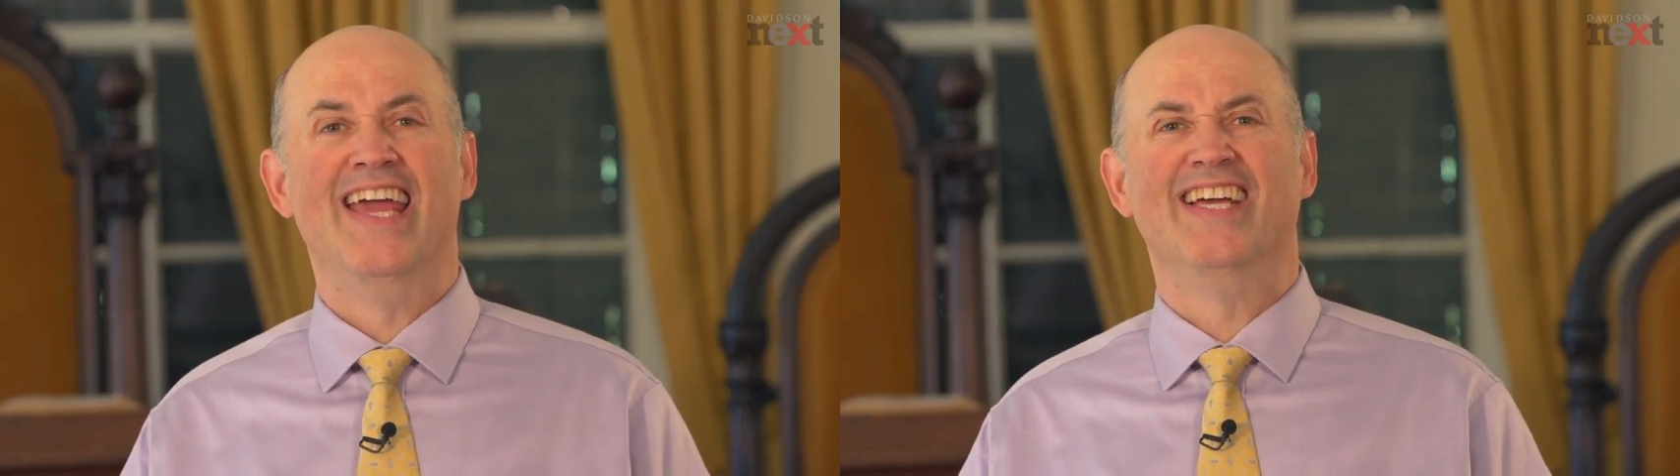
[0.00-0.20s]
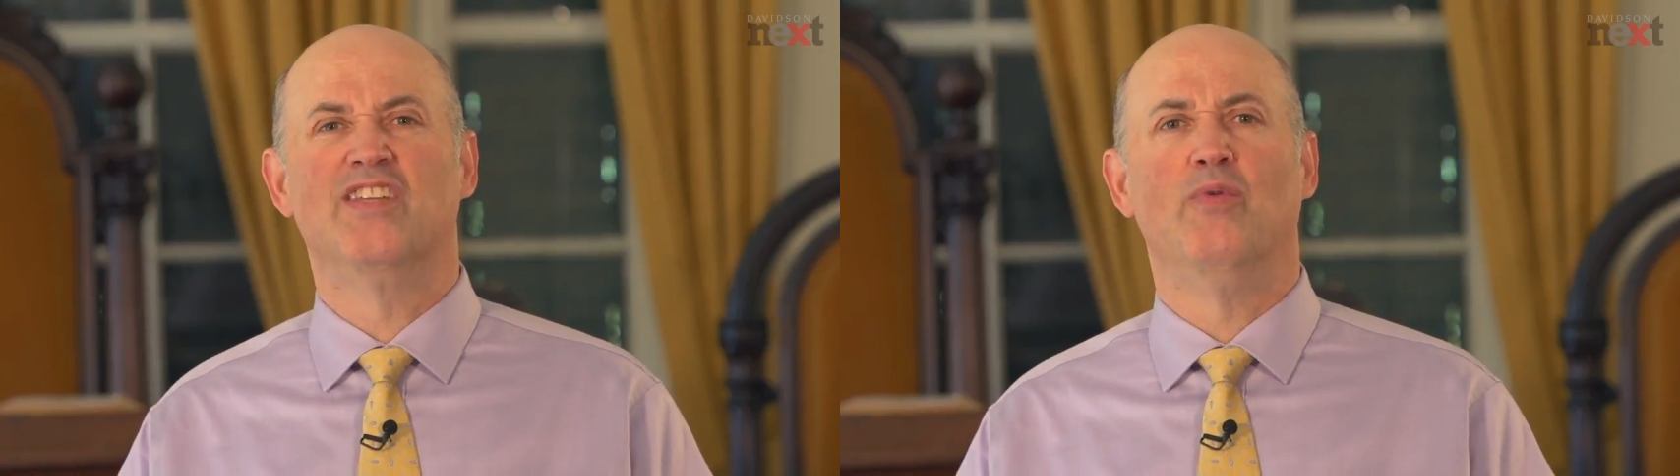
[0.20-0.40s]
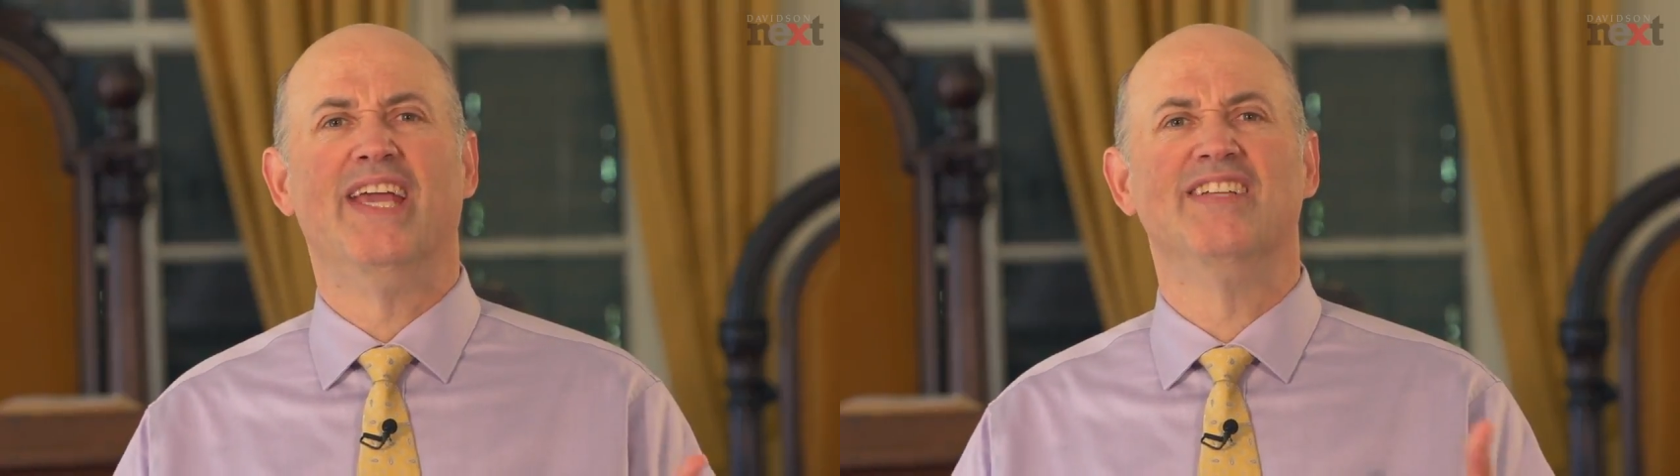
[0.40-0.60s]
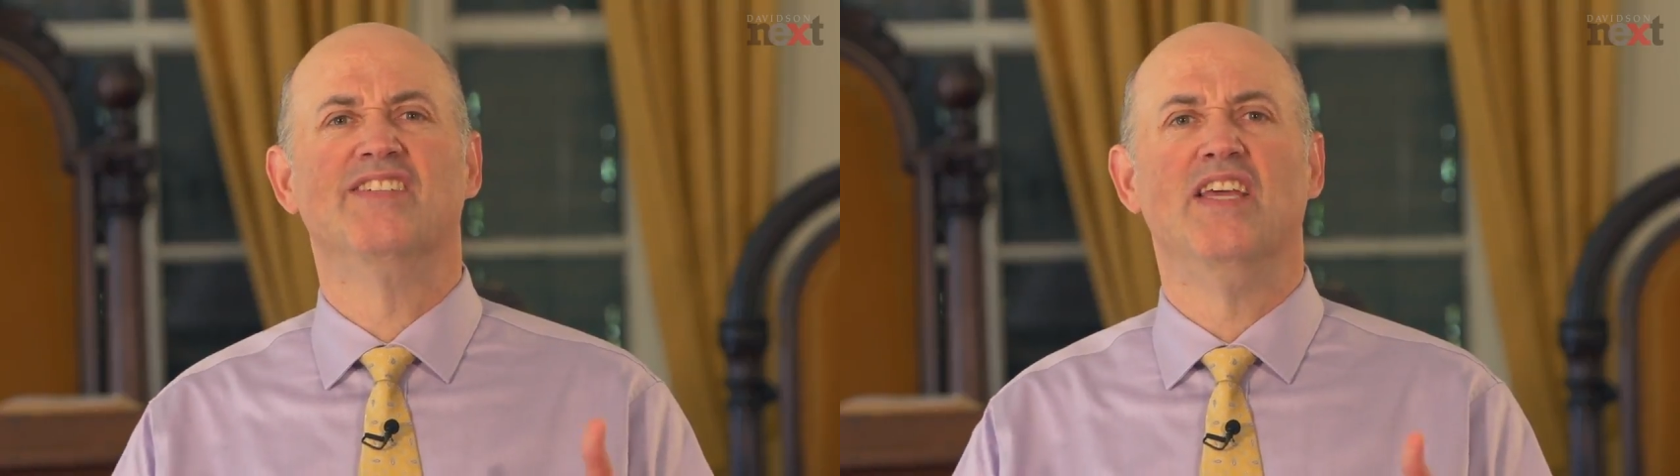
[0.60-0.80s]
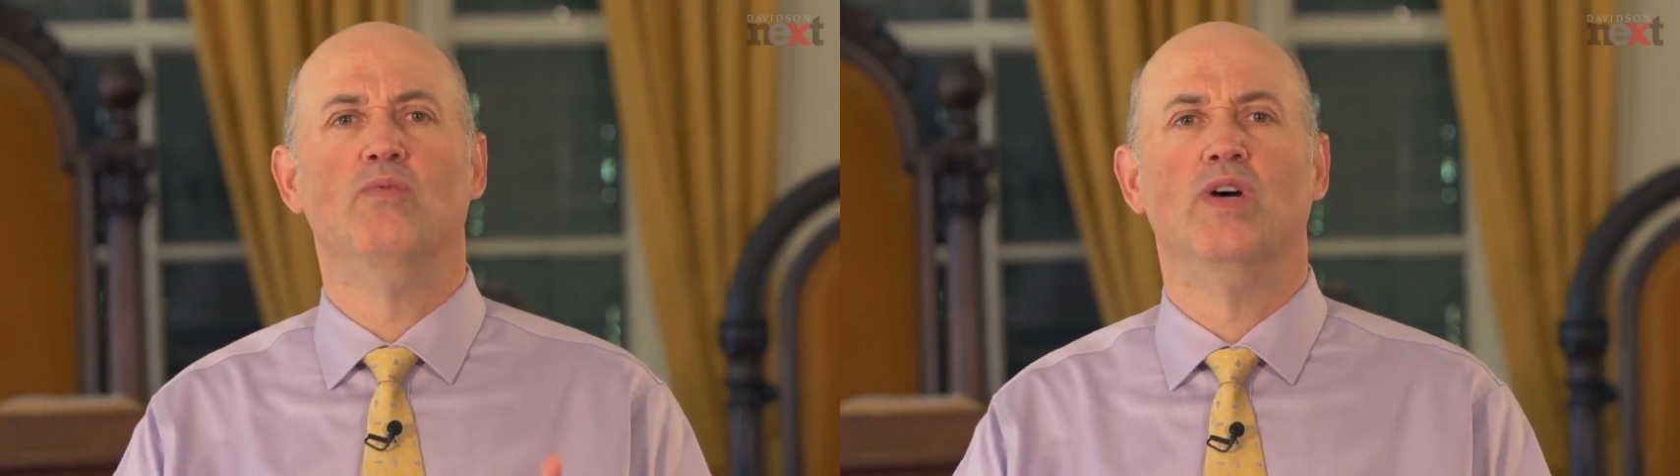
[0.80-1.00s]
is that we can
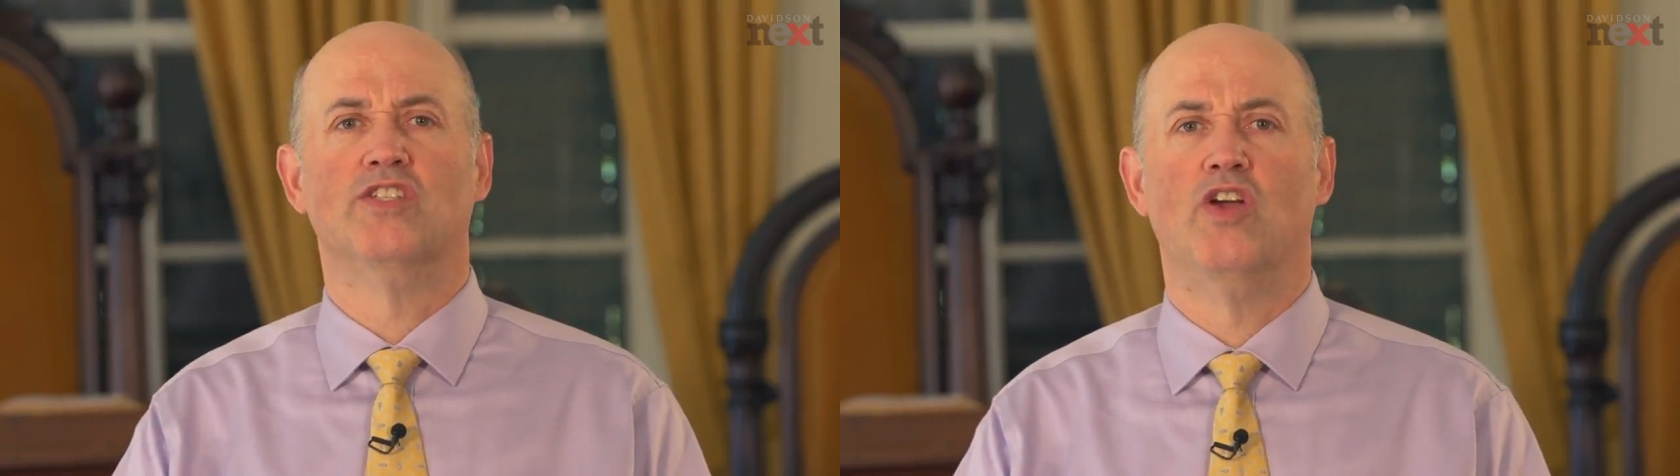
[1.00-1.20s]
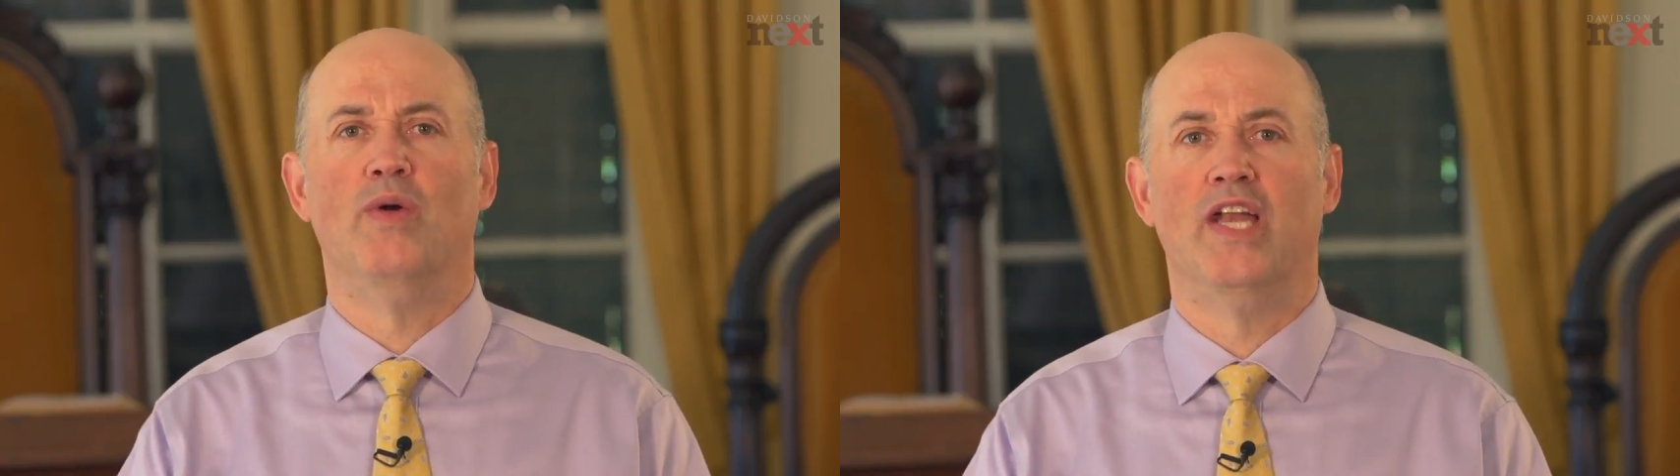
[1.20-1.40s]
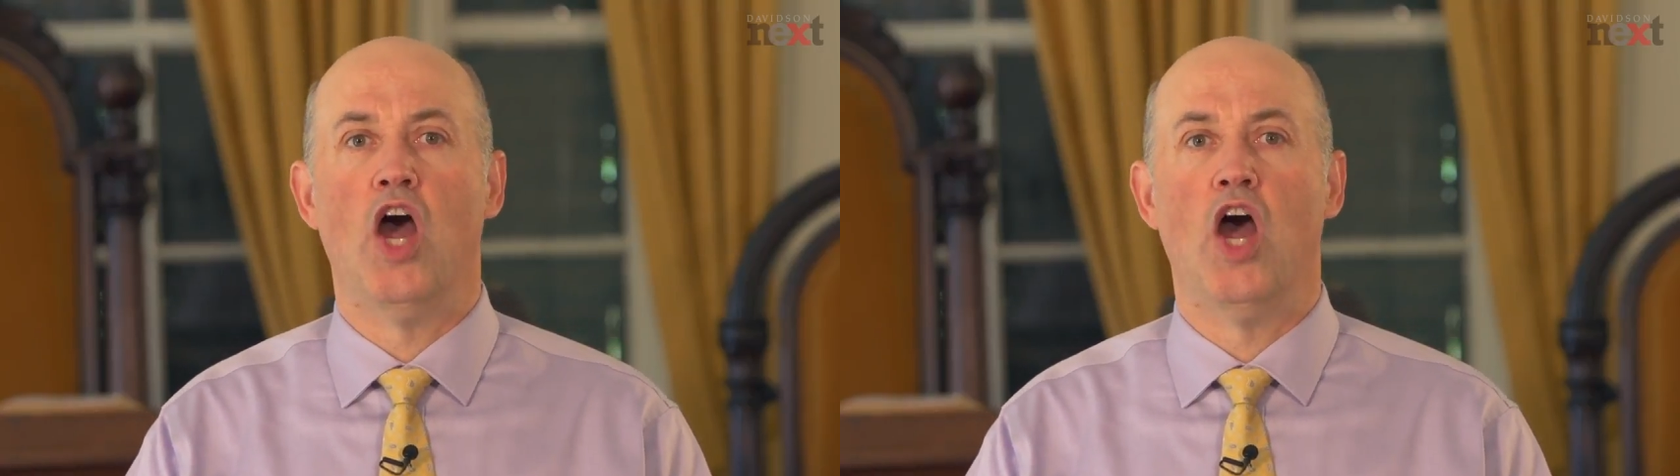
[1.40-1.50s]
see what's going